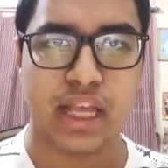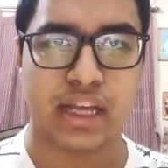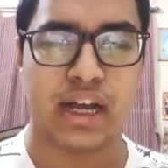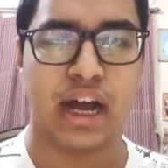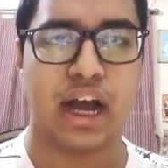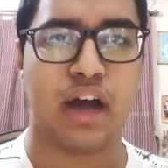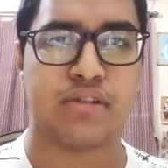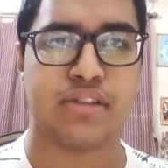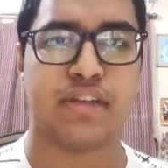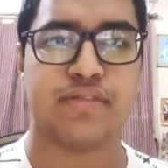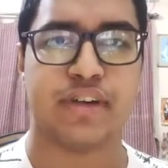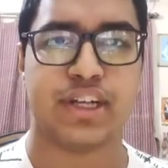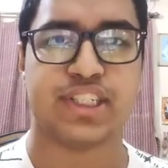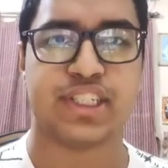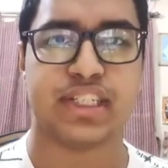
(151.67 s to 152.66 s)
how they
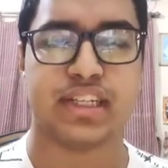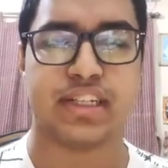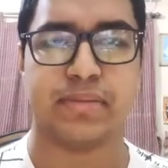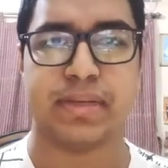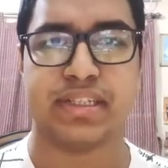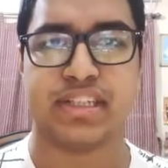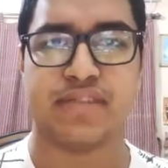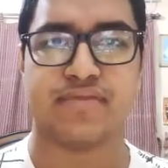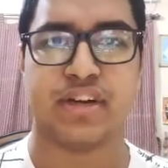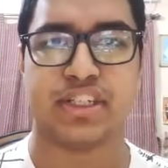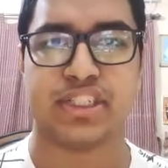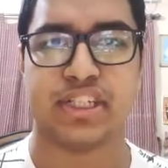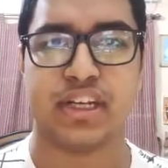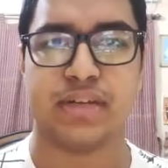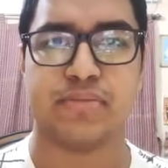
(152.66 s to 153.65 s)
function, the basic
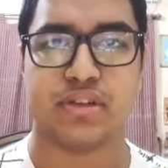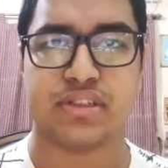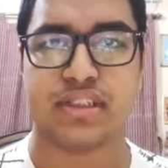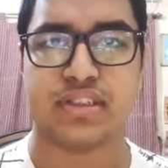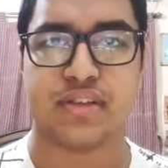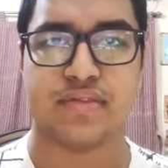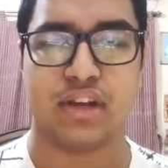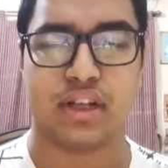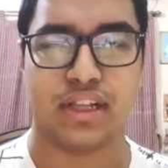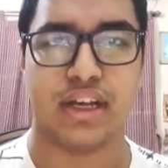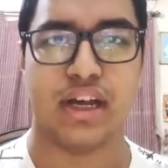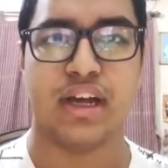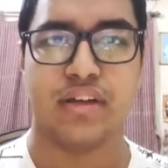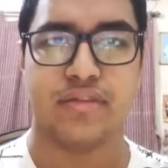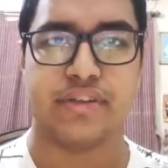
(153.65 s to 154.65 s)
functioning process of the
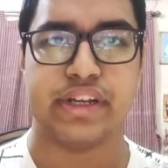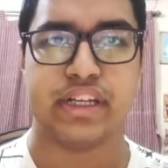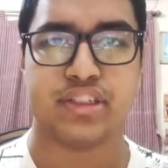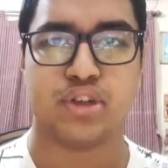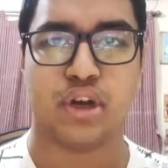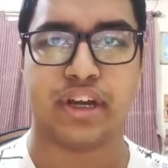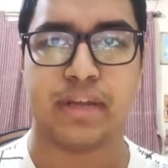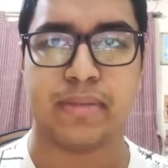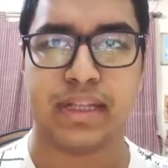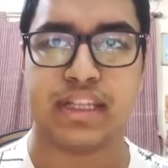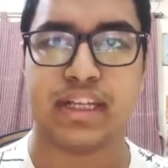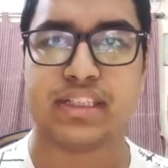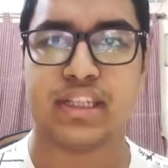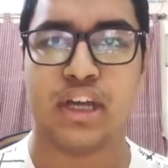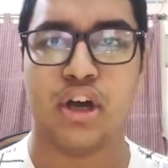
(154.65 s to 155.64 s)
various sorting
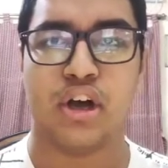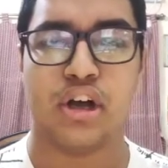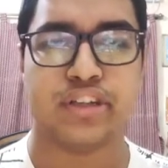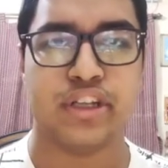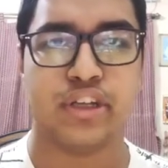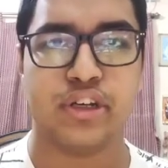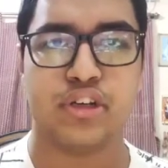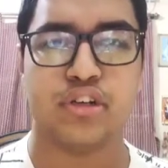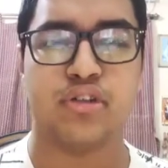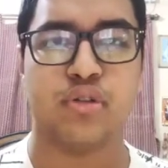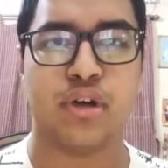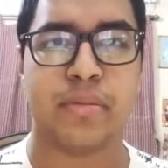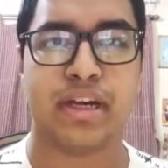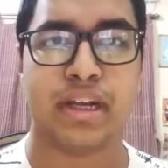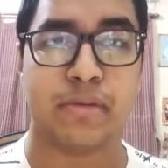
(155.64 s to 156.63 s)
methods. Also you need to know
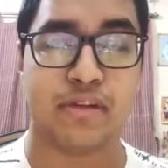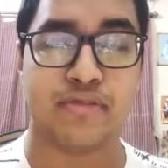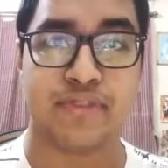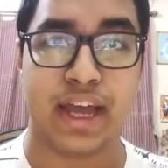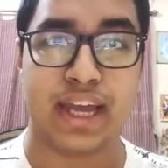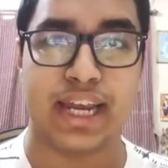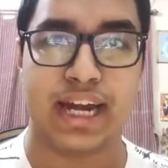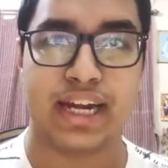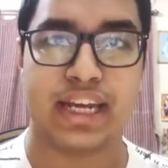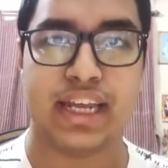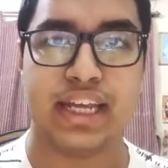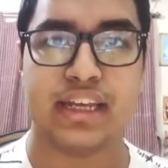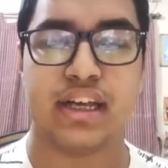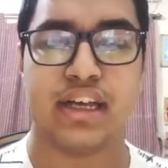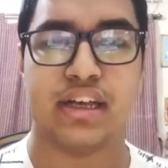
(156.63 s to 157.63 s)
a bit about file
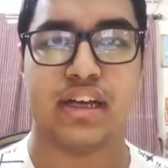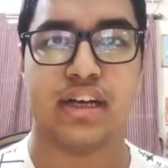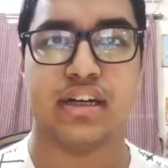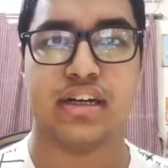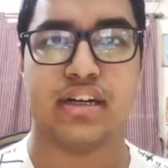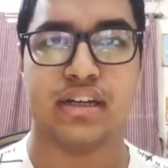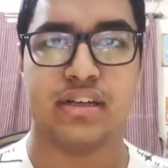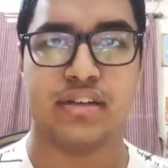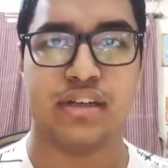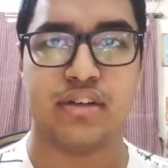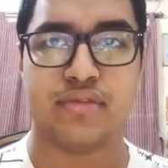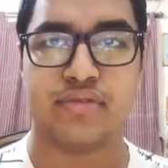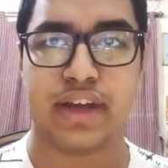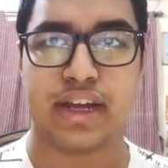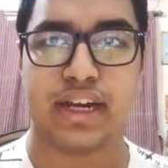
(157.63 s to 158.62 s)
handling,
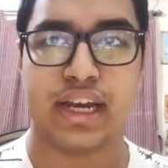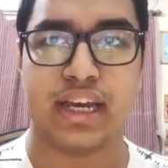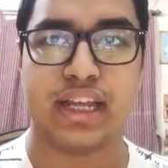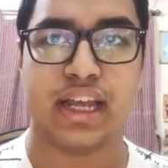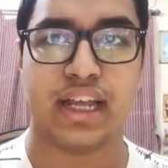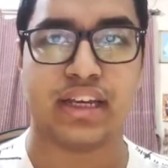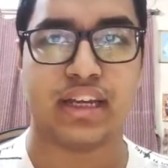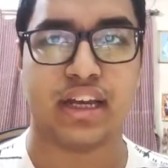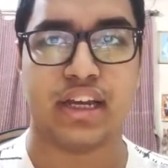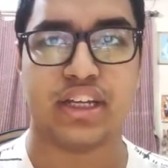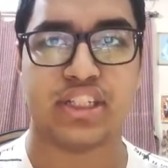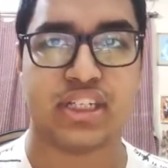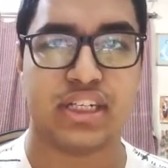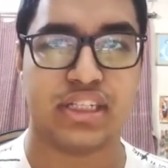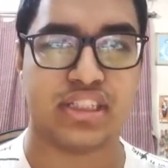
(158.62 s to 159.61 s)
file handling and
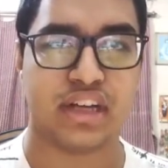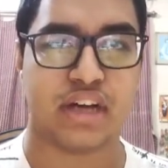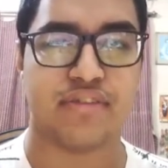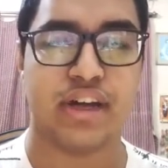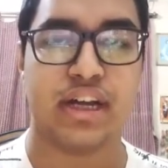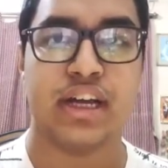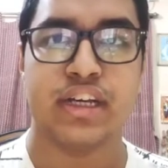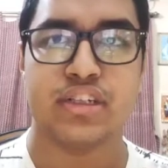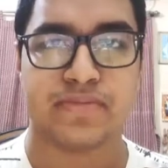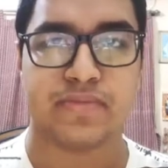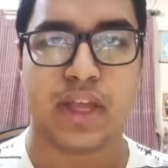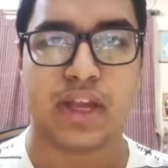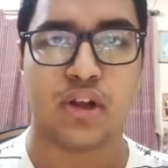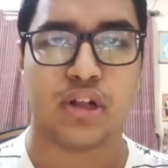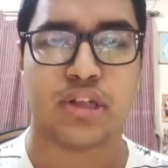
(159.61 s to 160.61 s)
collection in Java. So,
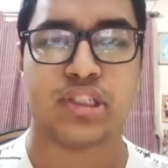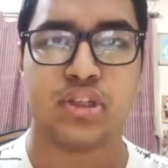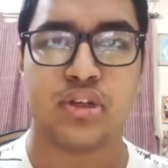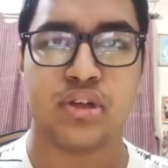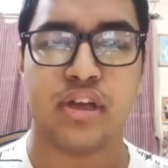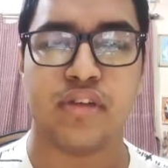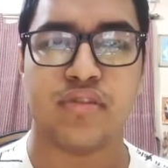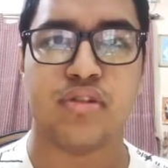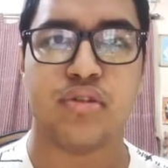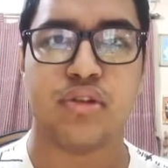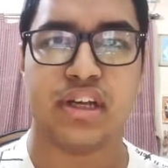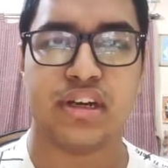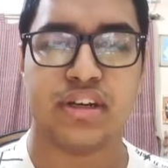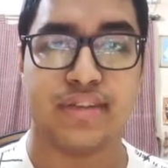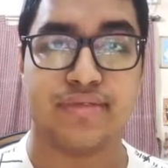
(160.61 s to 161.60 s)
and also you have to know
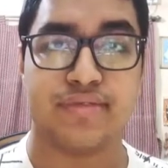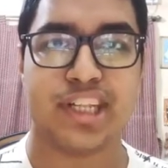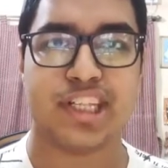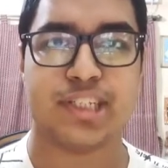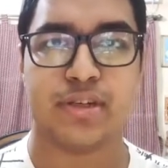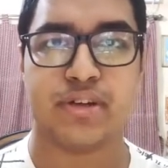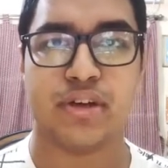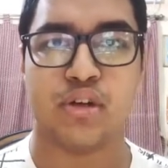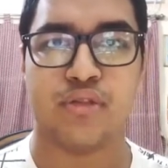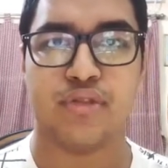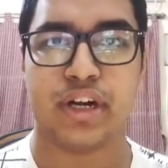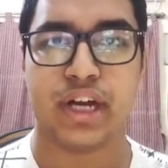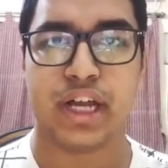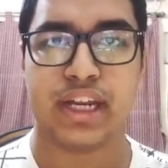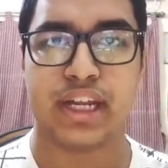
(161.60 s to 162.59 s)
the difference between
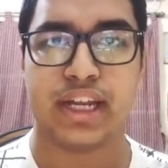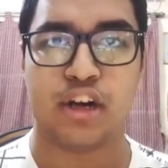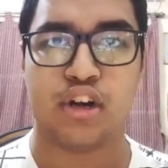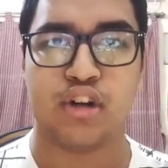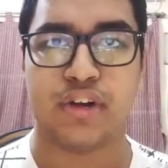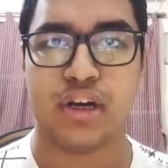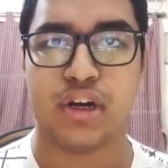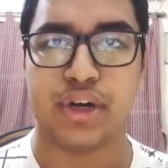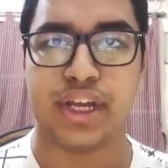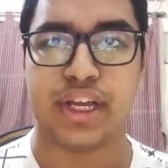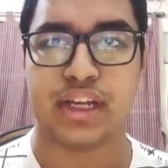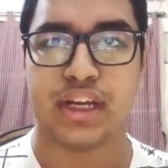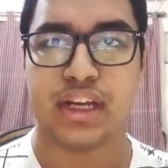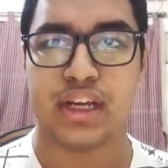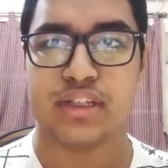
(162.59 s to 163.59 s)
overriding and
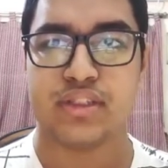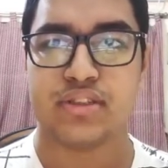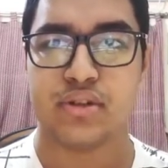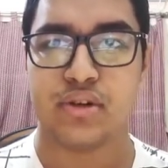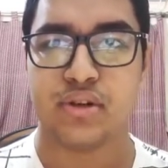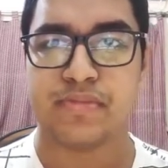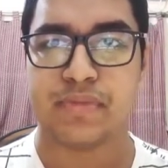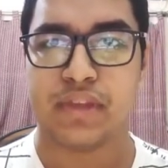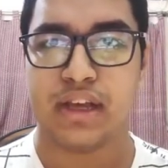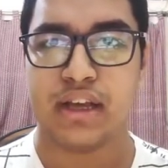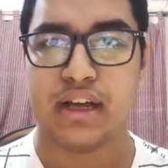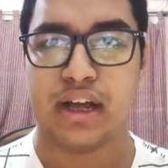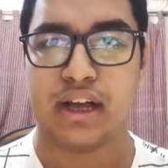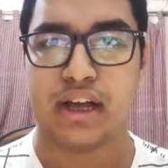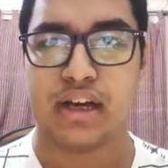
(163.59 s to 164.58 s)
overloading. So
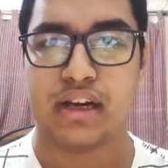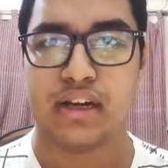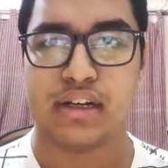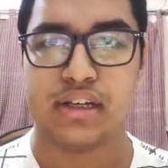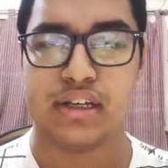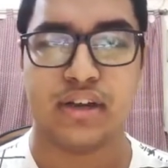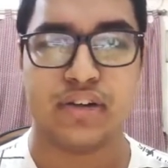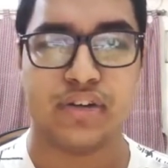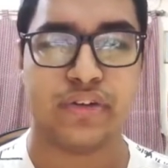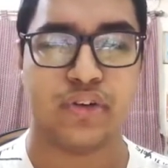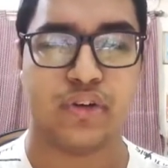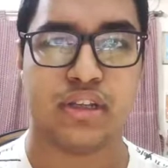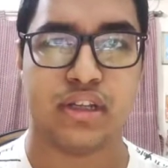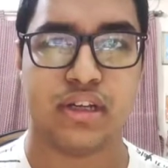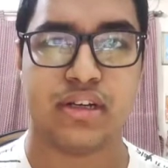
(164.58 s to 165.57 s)
you have to
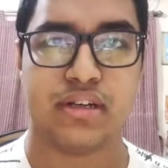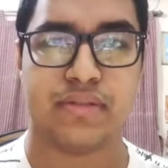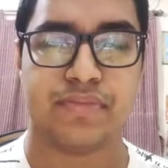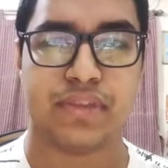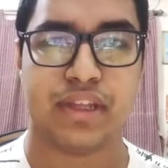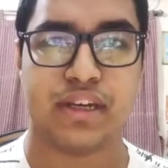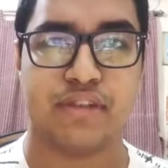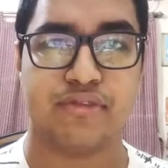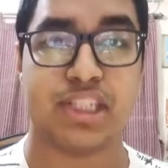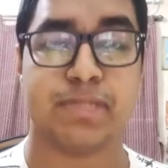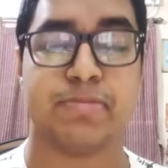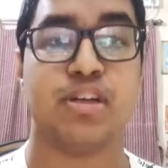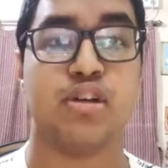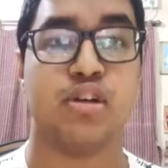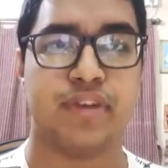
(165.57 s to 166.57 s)
know the difference
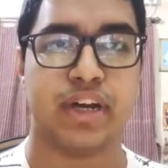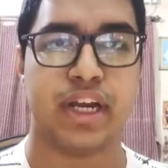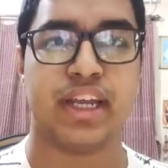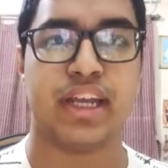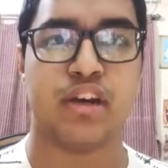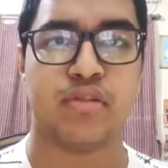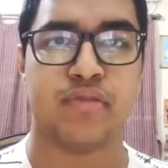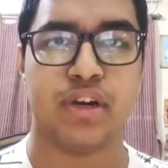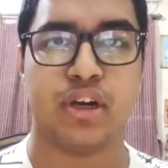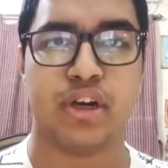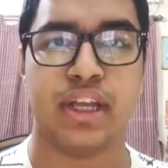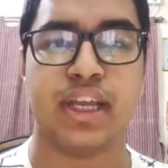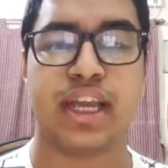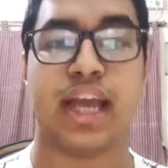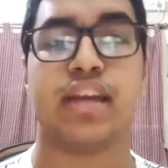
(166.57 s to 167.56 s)
between overriding and
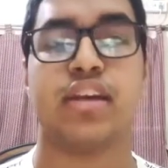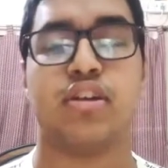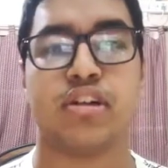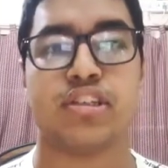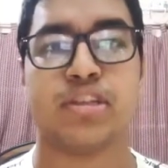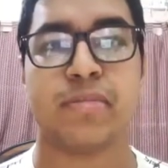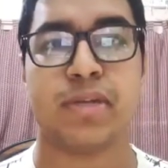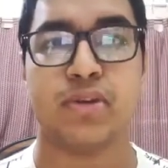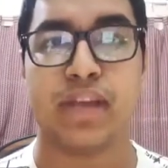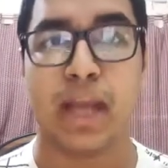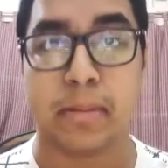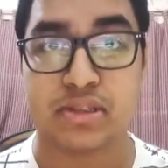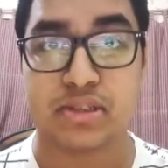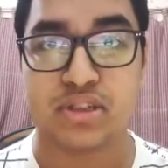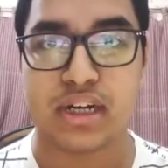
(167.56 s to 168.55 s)
overloading, and also between
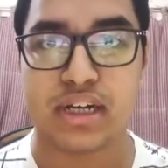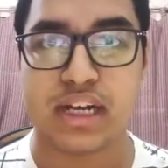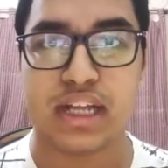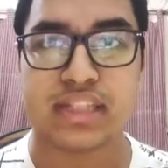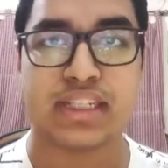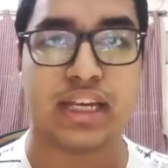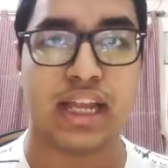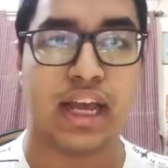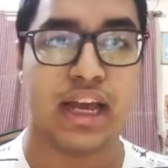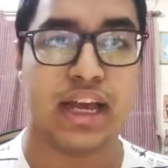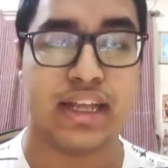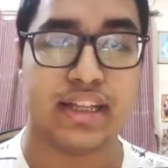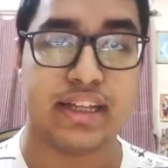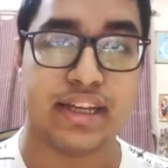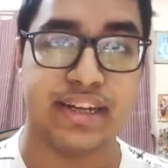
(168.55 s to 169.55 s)
abstract class and
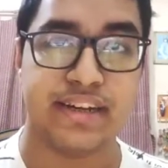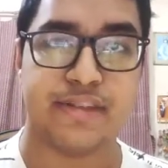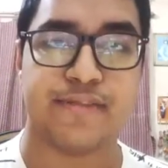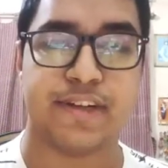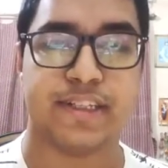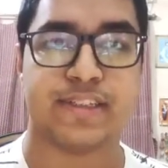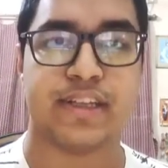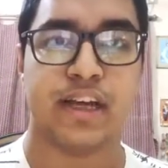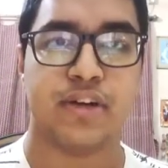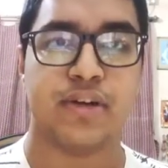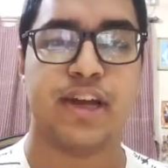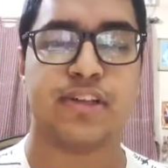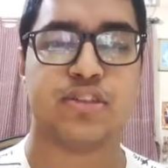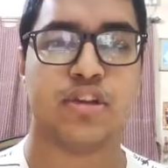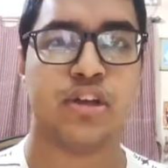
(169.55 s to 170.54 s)
in the interface,
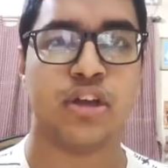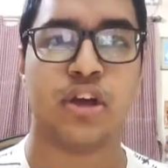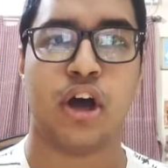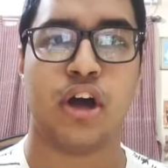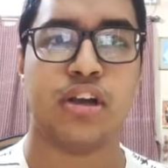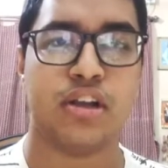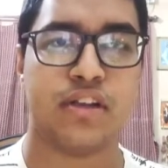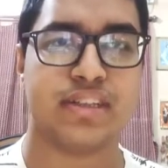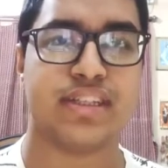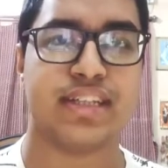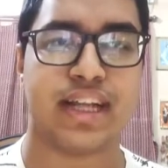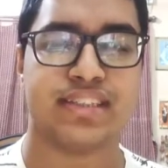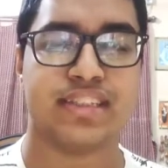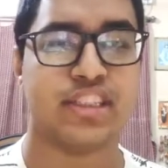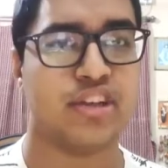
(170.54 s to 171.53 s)
right? So all the
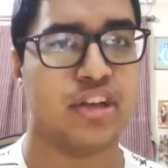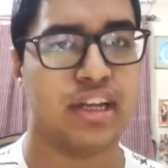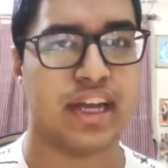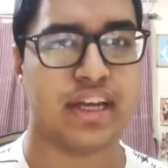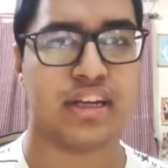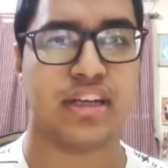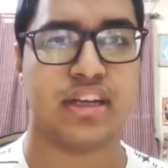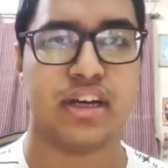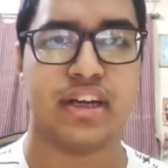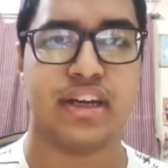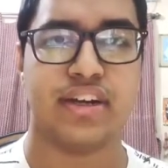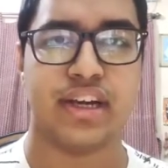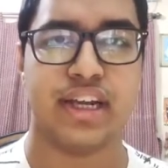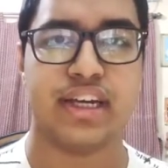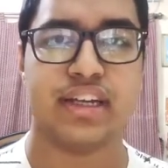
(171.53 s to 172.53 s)
answers you'll get in the
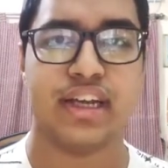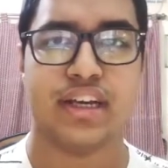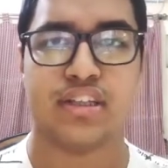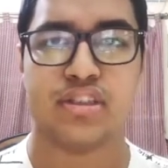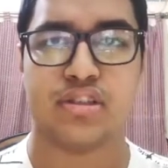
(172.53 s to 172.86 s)
internet.